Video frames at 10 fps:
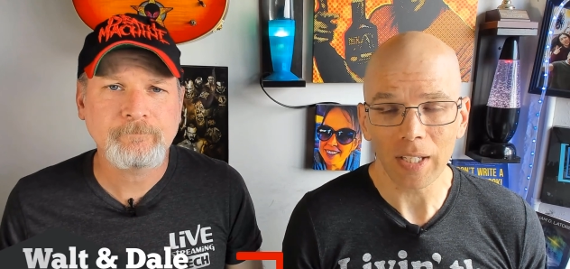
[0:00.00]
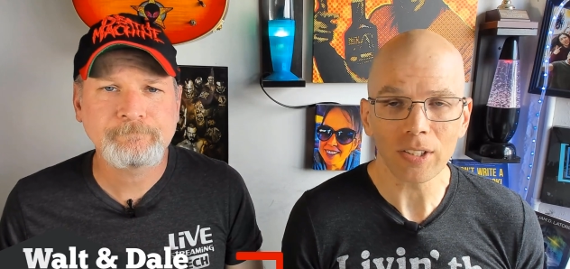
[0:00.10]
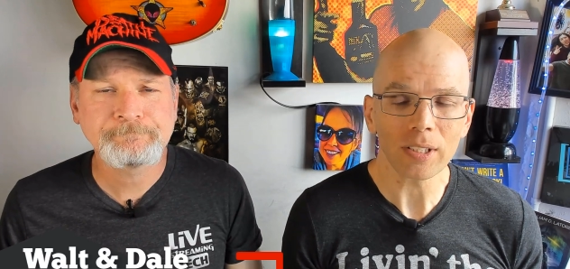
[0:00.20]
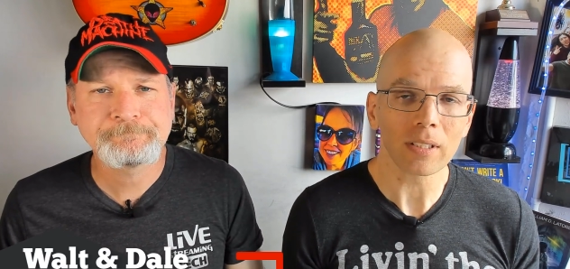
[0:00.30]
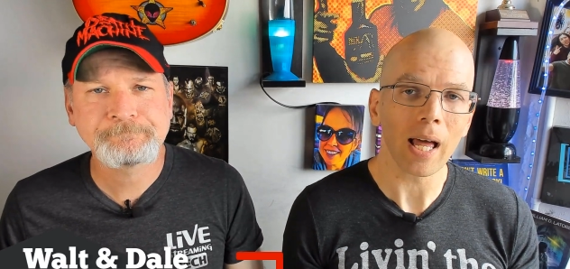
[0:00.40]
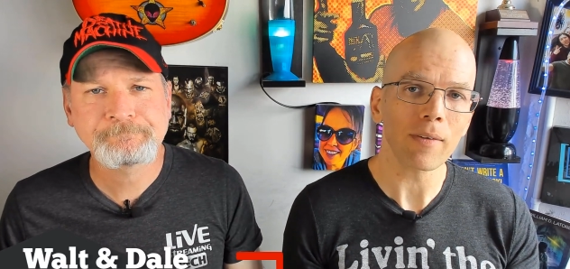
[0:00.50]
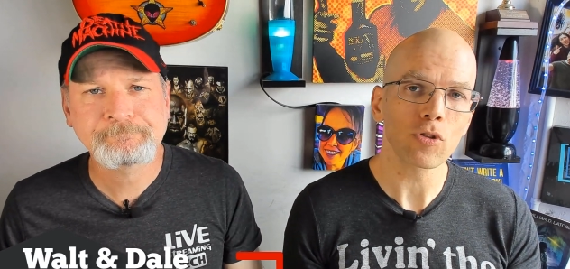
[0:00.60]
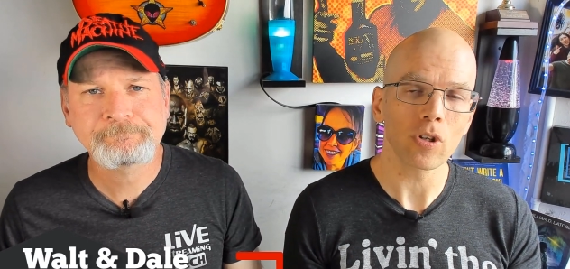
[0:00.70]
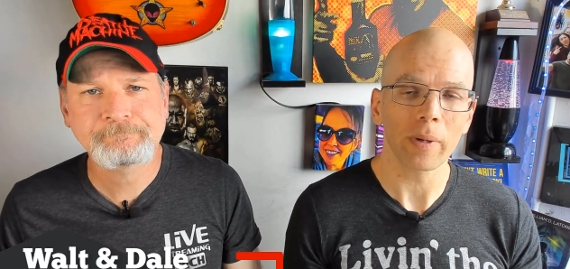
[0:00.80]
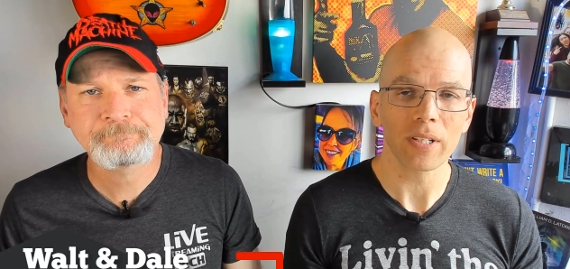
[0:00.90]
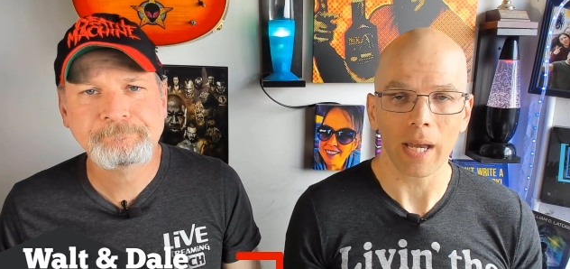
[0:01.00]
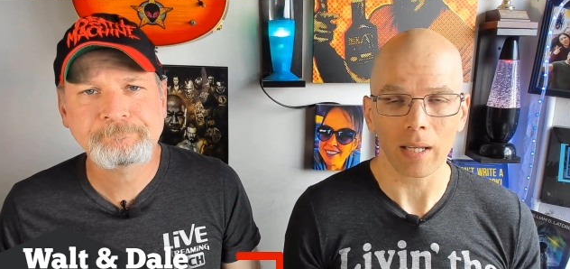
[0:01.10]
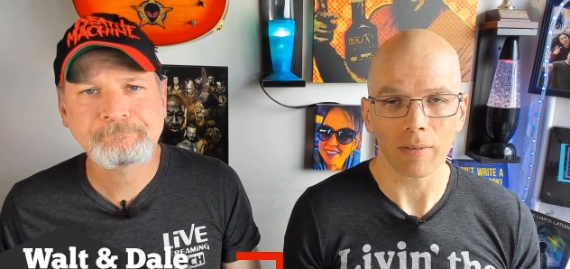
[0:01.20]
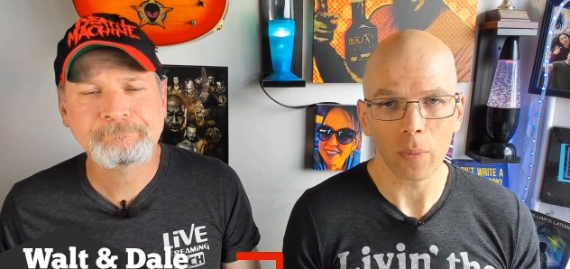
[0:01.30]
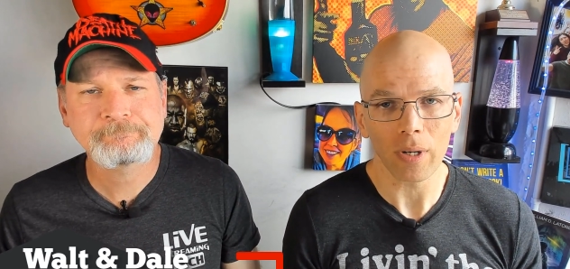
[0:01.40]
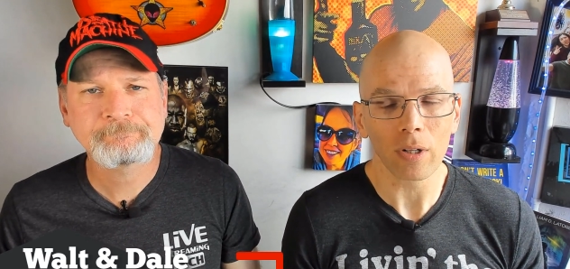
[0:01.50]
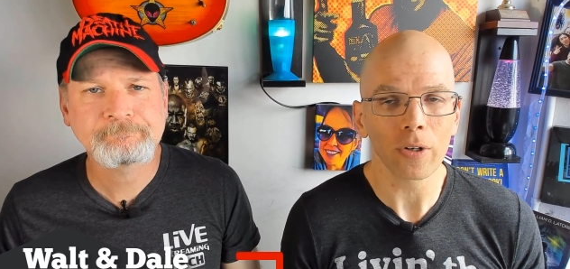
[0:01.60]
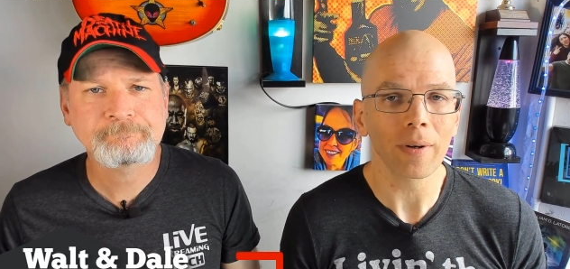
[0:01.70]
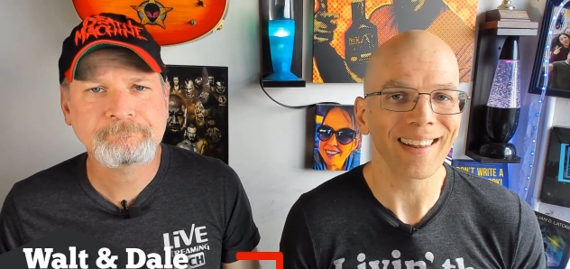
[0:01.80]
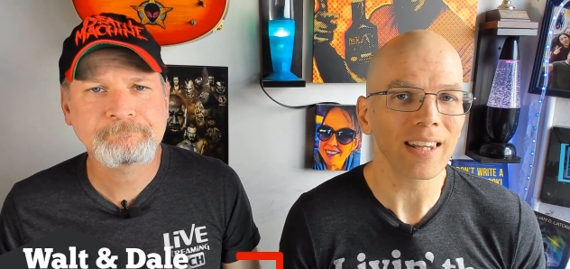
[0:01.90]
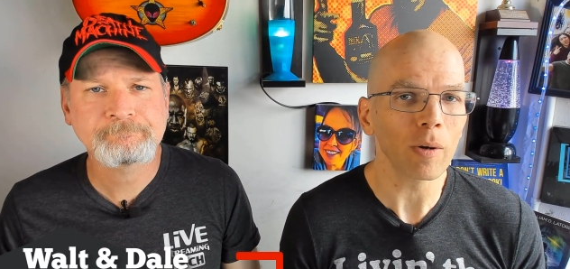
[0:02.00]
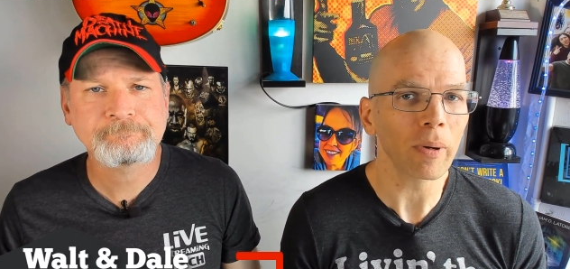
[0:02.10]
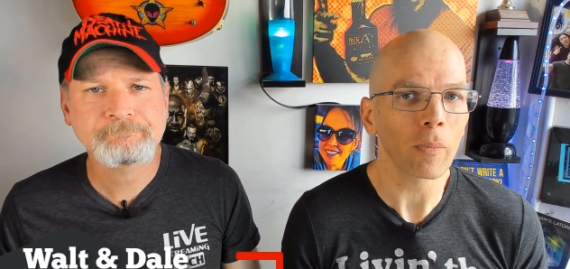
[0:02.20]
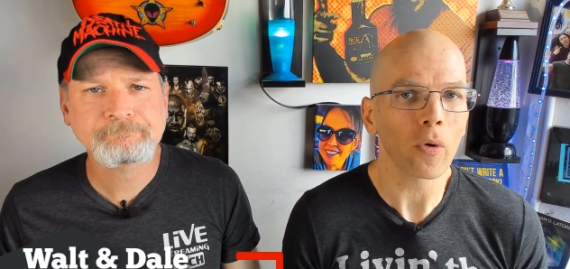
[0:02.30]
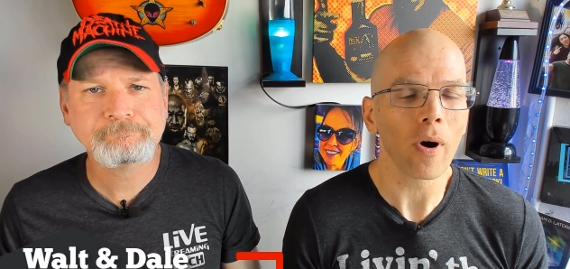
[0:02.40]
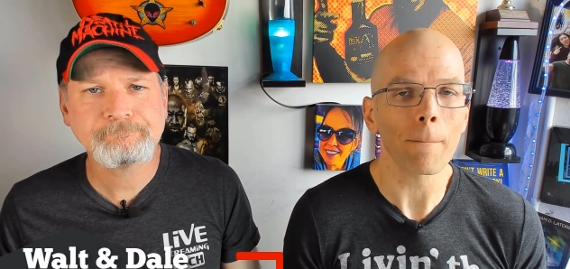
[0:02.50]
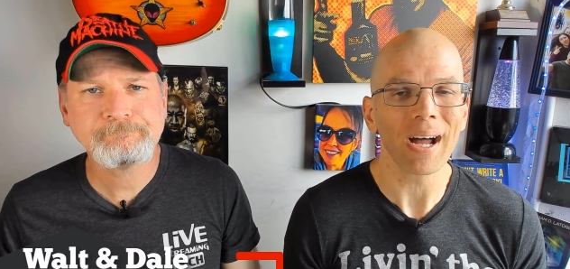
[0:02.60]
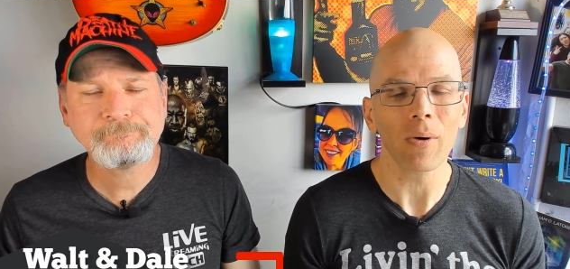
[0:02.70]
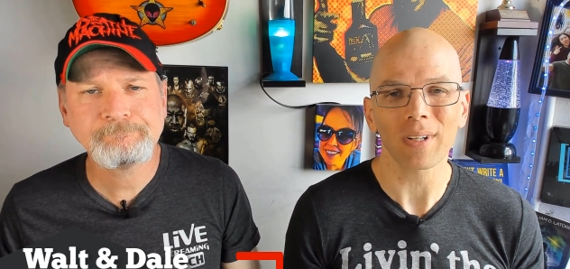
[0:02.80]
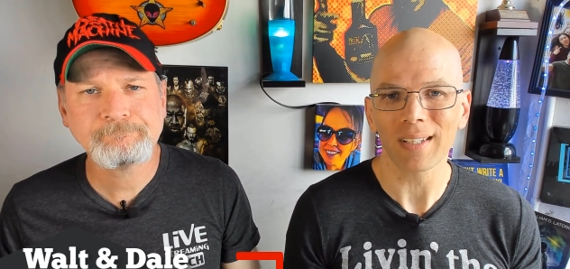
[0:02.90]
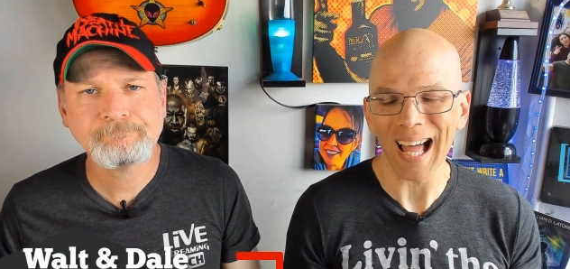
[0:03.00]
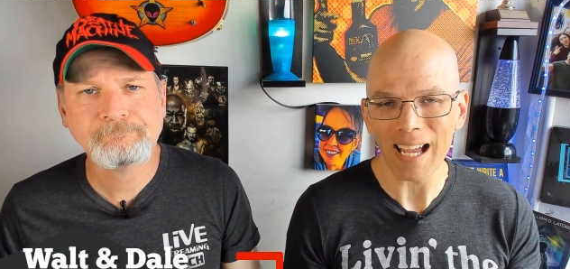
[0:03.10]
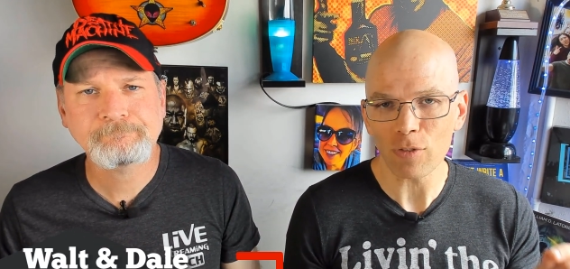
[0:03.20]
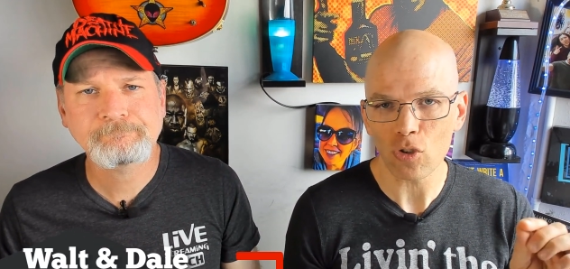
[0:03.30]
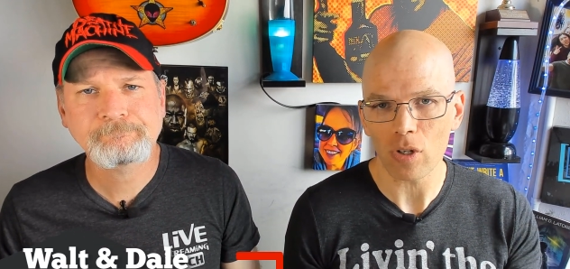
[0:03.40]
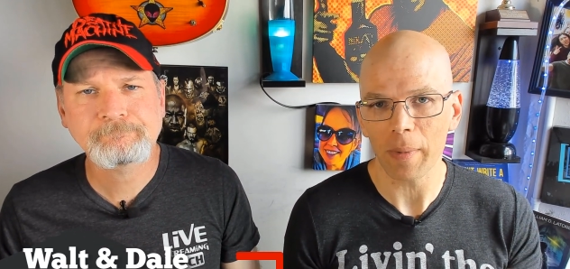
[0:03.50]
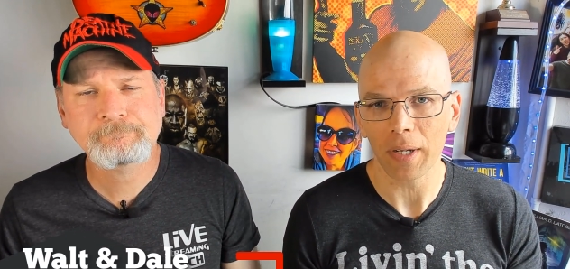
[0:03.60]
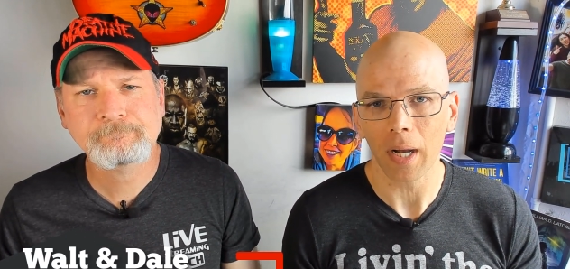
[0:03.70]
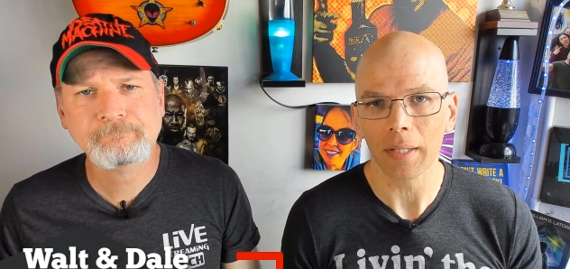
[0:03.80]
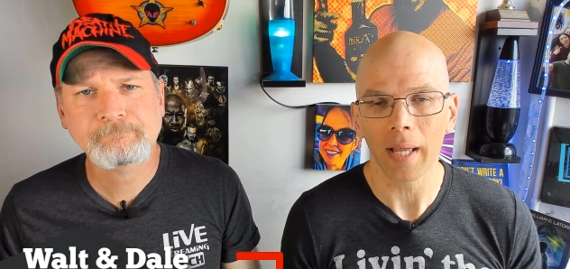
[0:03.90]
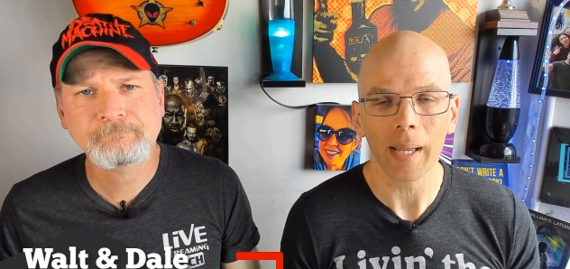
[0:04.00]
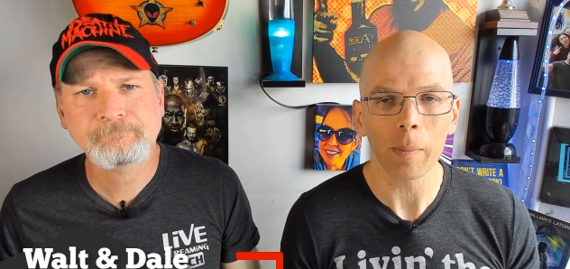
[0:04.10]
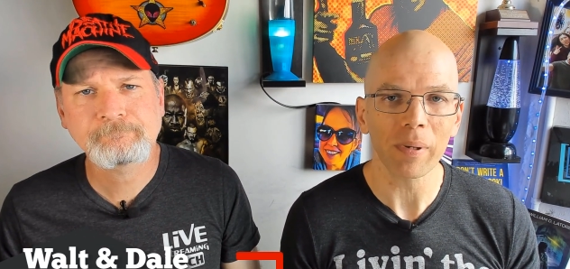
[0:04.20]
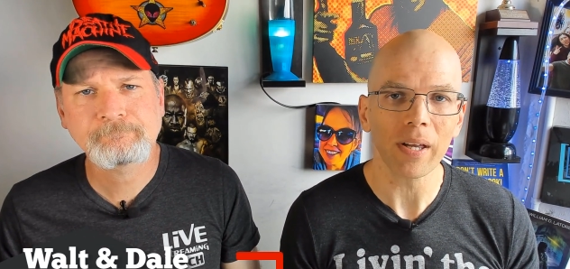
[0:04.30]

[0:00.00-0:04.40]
Speaker 1: And this is Live Streaming Tech. And if you want to learn a little bit more about live streaming online,